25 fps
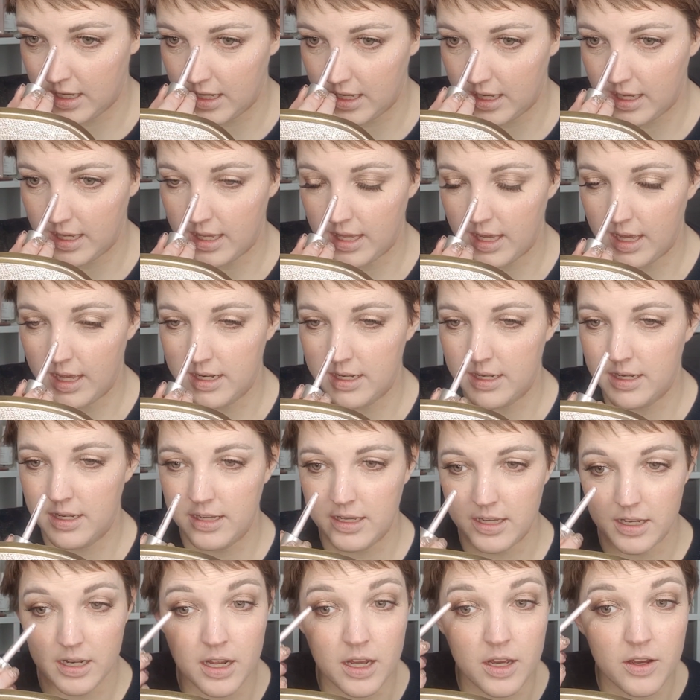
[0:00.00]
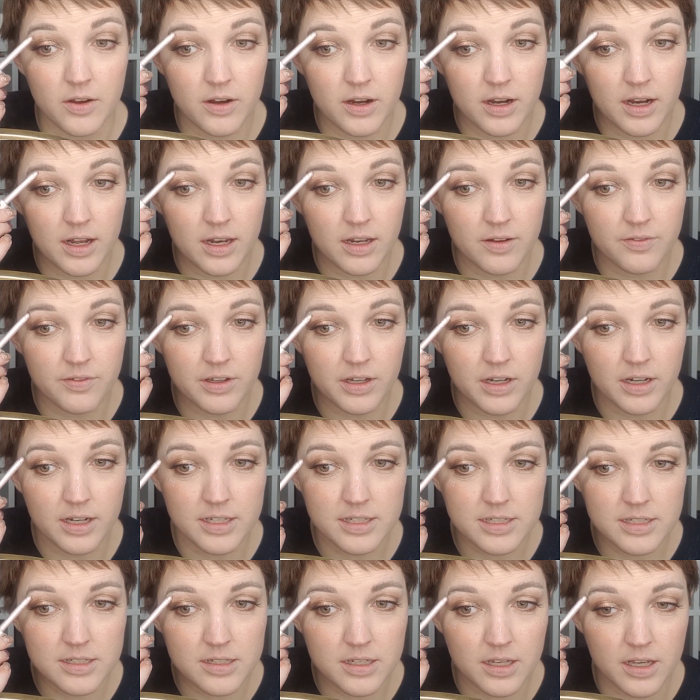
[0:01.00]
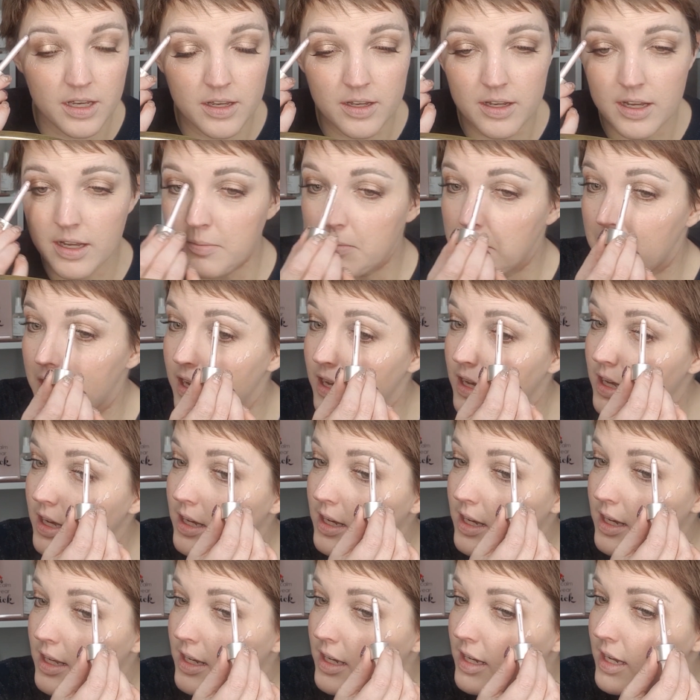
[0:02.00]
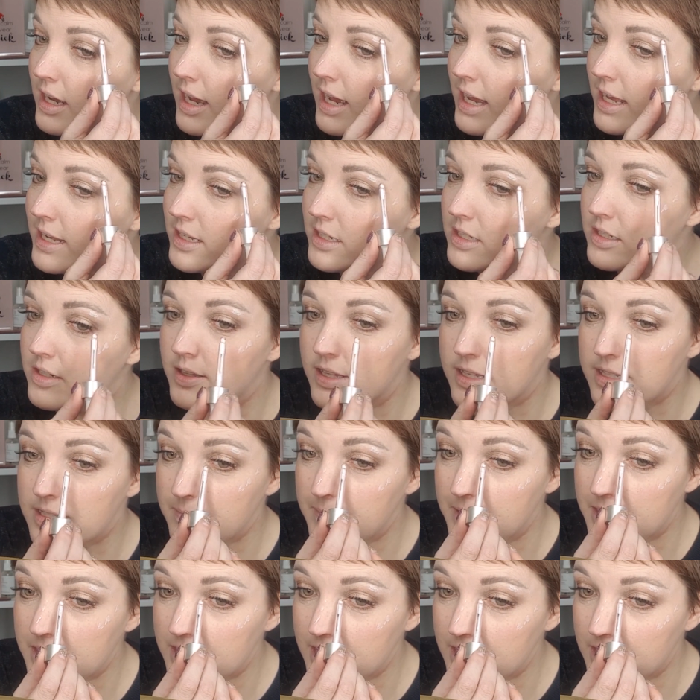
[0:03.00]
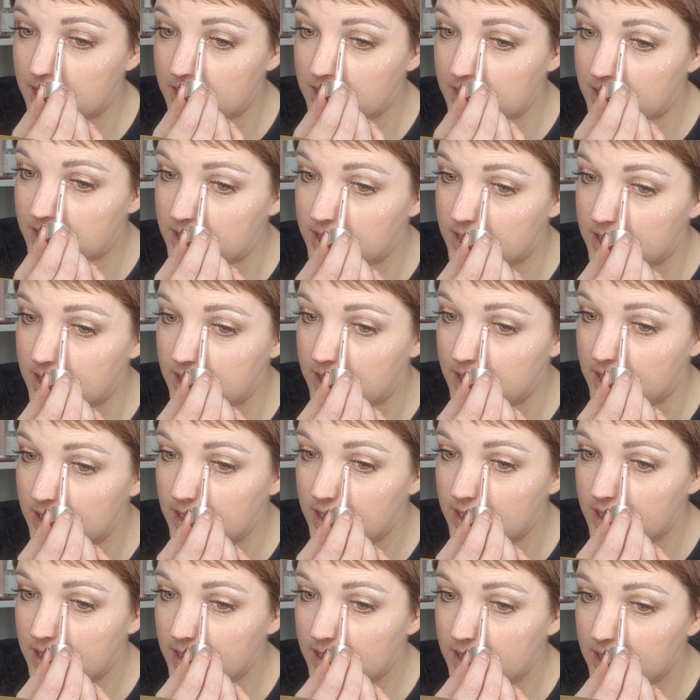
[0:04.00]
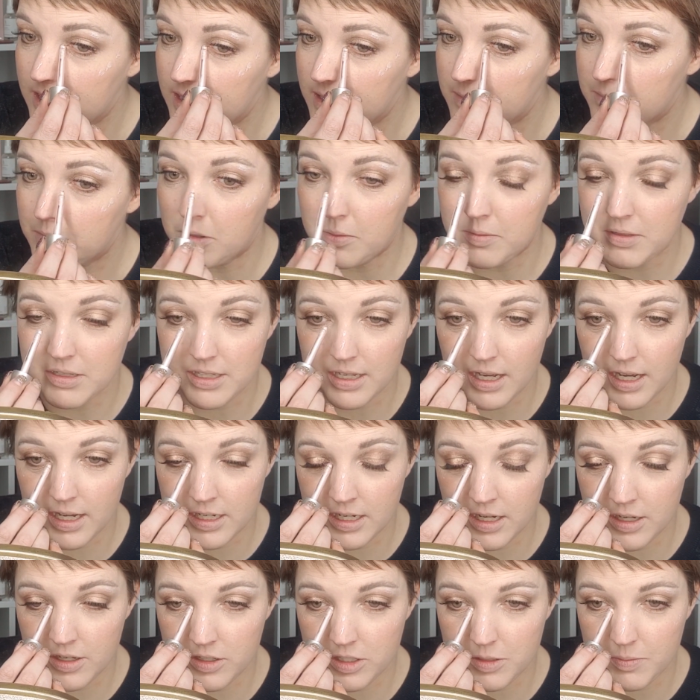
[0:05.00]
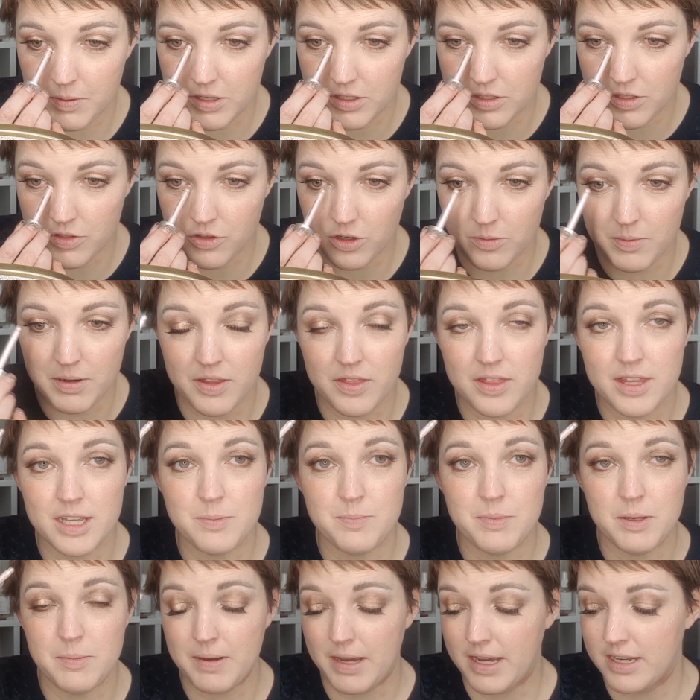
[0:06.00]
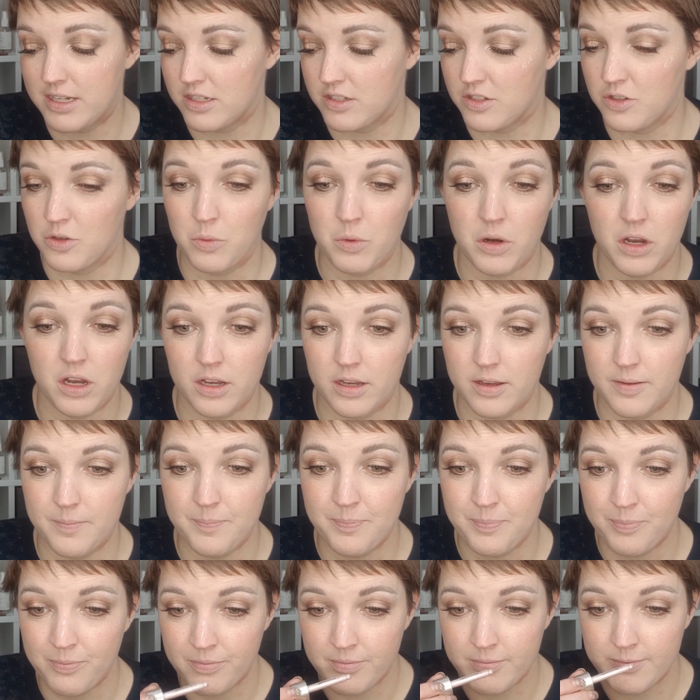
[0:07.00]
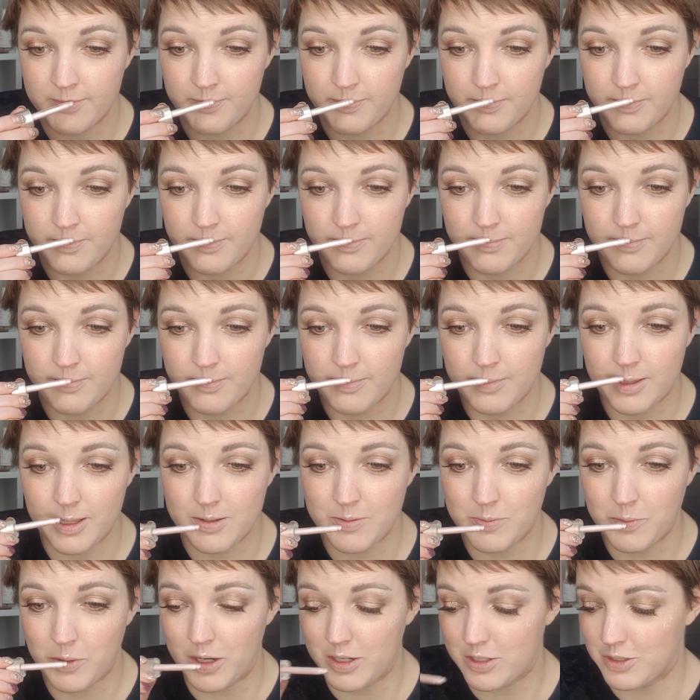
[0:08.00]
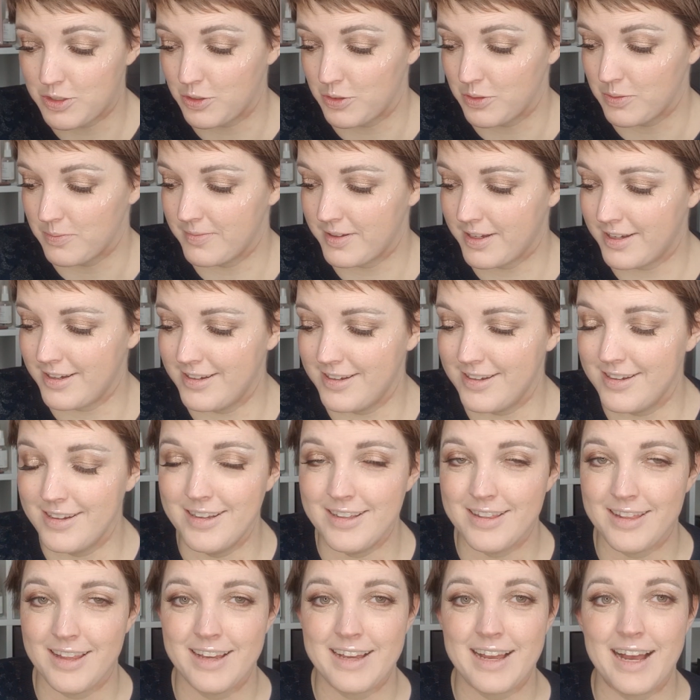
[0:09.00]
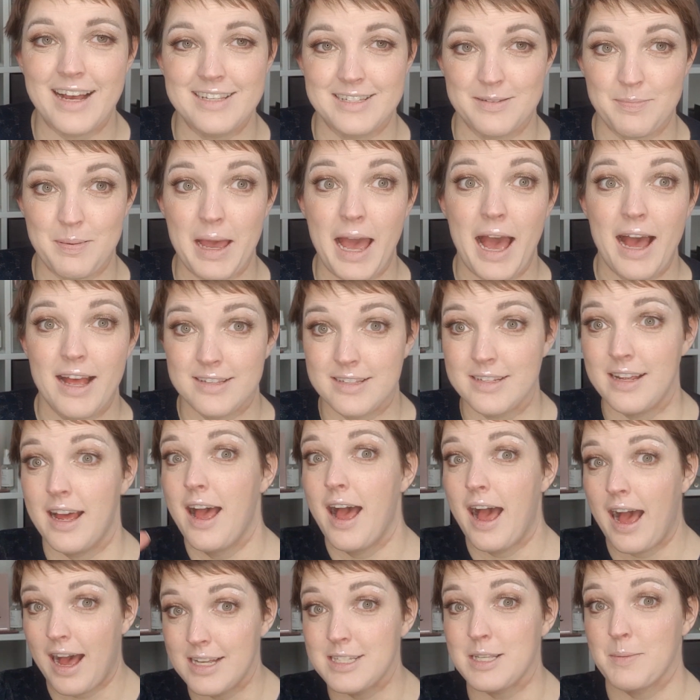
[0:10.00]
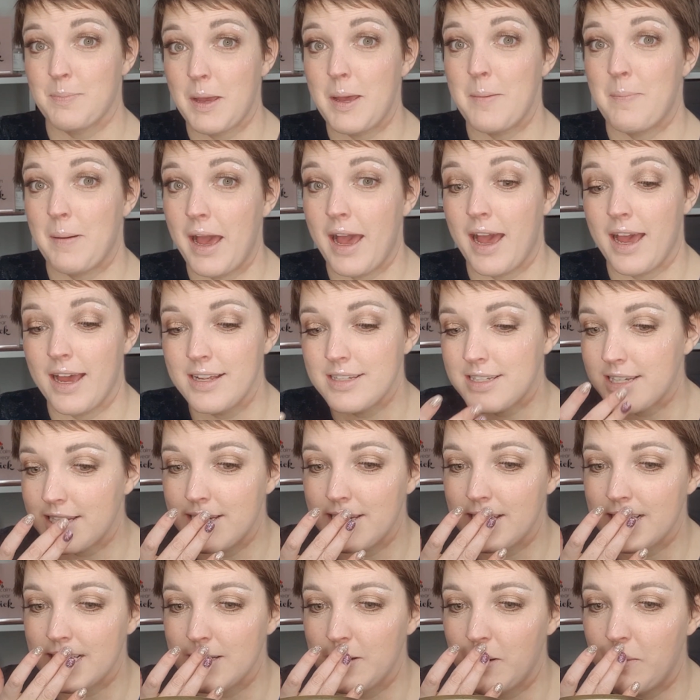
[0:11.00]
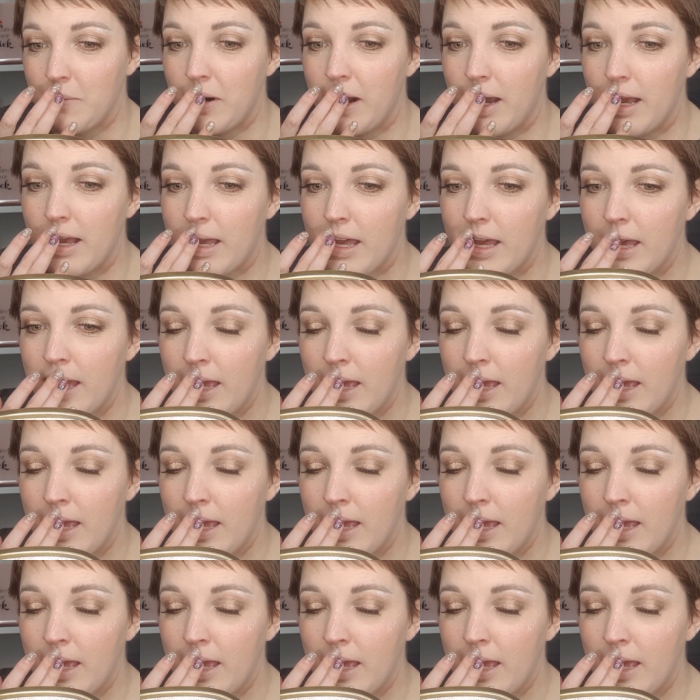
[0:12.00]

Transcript: again, you know, I love you guys, so I'm gonna go ahead and do this. I'm actually gonna just pop this. I know you're supposed to drop it. This pipette does not work. Doesn't work at all. Like as a pipette, it does not work.